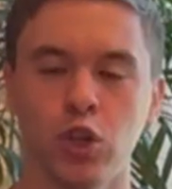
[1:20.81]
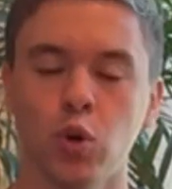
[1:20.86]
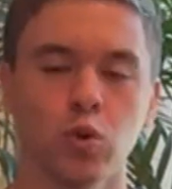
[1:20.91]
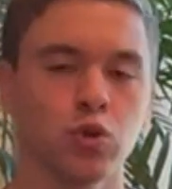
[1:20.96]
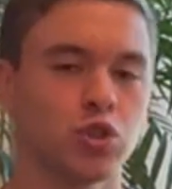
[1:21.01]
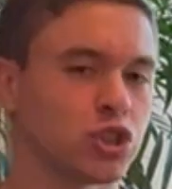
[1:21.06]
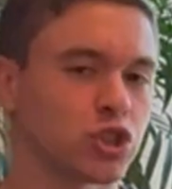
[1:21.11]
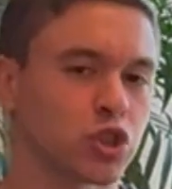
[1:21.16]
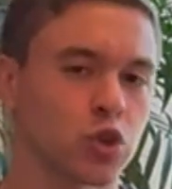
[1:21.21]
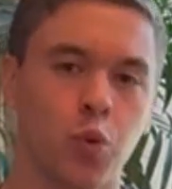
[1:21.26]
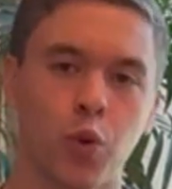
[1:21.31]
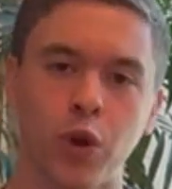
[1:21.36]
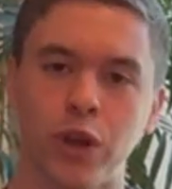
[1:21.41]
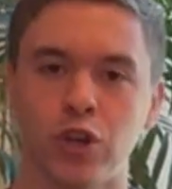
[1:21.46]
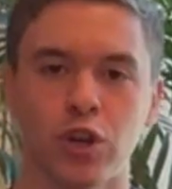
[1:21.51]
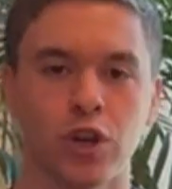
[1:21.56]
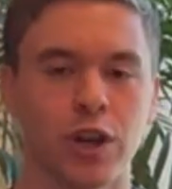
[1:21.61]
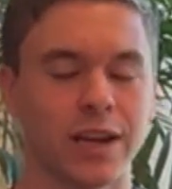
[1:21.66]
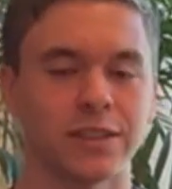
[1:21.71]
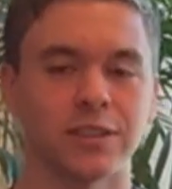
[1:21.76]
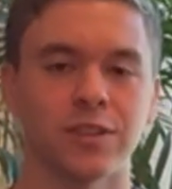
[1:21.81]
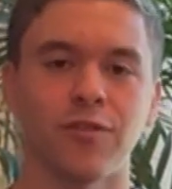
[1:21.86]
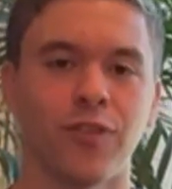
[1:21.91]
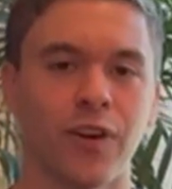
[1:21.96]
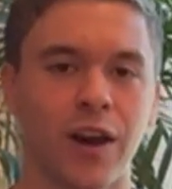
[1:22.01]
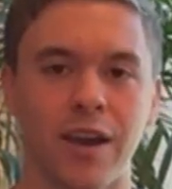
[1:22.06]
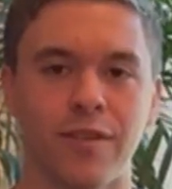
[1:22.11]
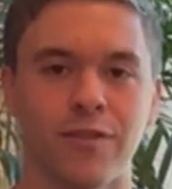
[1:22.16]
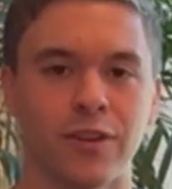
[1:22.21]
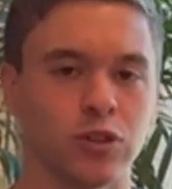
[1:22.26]
You don't just quit your 9 to
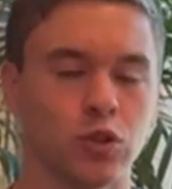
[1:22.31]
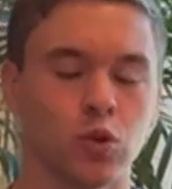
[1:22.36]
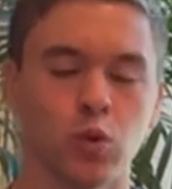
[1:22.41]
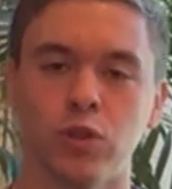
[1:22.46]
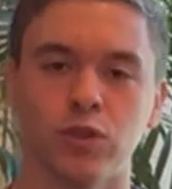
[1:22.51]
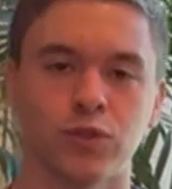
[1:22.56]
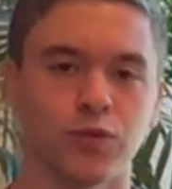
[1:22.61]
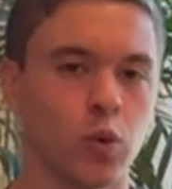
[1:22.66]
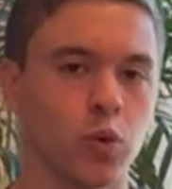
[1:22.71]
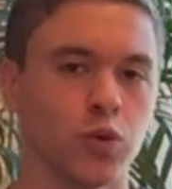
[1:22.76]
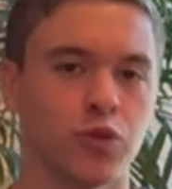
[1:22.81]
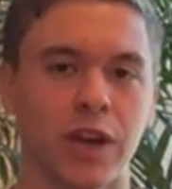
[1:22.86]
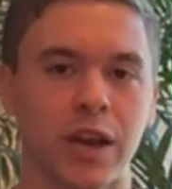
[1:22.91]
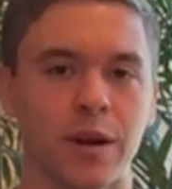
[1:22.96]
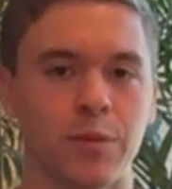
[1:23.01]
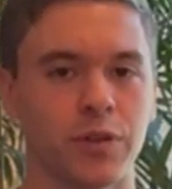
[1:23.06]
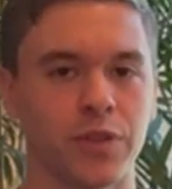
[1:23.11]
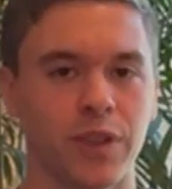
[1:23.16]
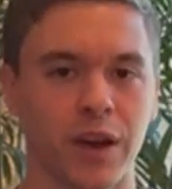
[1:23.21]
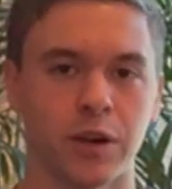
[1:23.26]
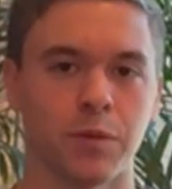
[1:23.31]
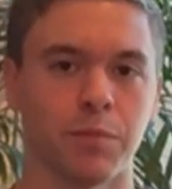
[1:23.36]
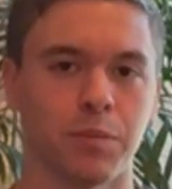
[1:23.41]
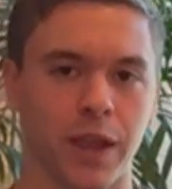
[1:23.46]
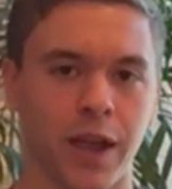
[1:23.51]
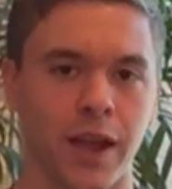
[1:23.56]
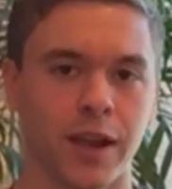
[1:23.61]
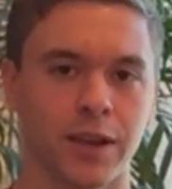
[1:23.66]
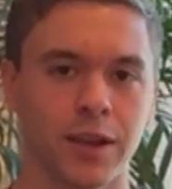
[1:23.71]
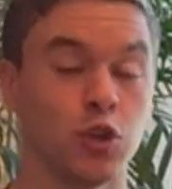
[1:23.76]
5 and do this full time without a
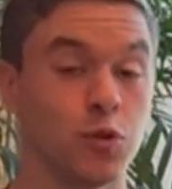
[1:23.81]
plan.